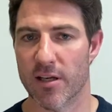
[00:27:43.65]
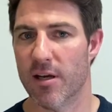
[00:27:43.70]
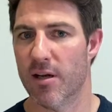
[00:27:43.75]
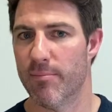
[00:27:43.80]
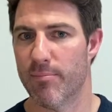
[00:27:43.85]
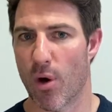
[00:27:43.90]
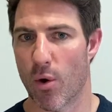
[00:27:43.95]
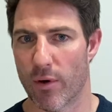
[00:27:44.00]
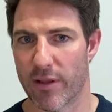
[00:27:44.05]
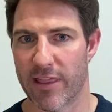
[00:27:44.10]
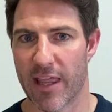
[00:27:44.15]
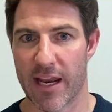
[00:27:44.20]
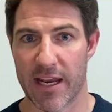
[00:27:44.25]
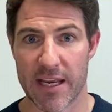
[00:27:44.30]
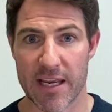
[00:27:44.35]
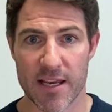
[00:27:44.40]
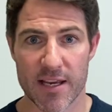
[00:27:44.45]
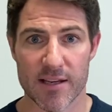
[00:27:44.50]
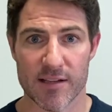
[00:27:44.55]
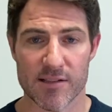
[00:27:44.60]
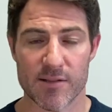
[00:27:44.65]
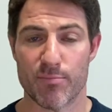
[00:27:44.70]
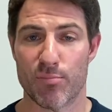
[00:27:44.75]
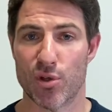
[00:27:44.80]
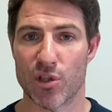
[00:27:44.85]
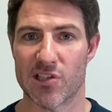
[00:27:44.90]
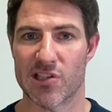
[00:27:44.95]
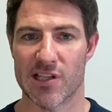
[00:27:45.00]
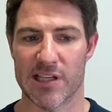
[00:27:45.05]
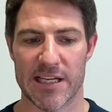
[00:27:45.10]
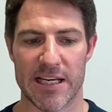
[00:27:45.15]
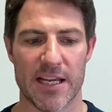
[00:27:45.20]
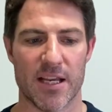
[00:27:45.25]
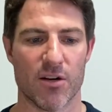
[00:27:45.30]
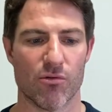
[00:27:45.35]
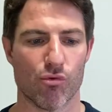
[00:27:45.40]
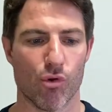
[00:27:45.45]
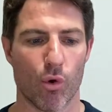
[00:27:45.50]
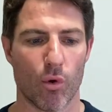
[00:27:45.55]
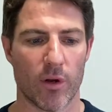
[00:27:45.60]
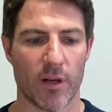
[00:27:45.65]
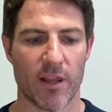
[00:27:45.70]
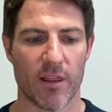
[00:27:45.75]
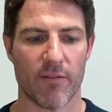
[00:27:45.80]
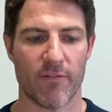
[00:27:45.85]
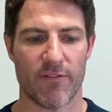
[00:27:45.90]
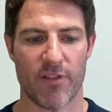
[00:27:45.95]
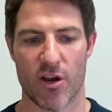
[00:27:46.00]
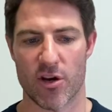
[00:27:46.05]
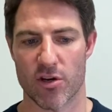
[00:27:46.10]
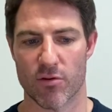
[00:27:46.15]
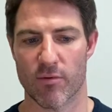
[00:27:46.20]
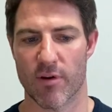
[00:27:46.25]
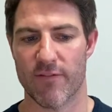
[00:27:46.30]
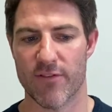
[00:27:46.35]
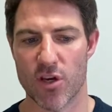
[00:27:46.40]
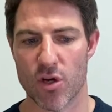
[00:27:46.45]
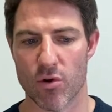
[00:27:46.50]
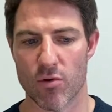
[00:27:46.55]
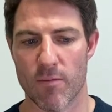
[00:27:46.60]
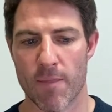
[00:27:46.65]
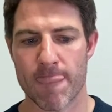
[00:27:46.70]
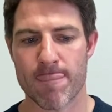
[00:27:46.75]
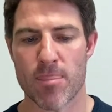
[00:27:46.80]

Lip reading: poet that he is, puts it in Rolling Thunder Revue.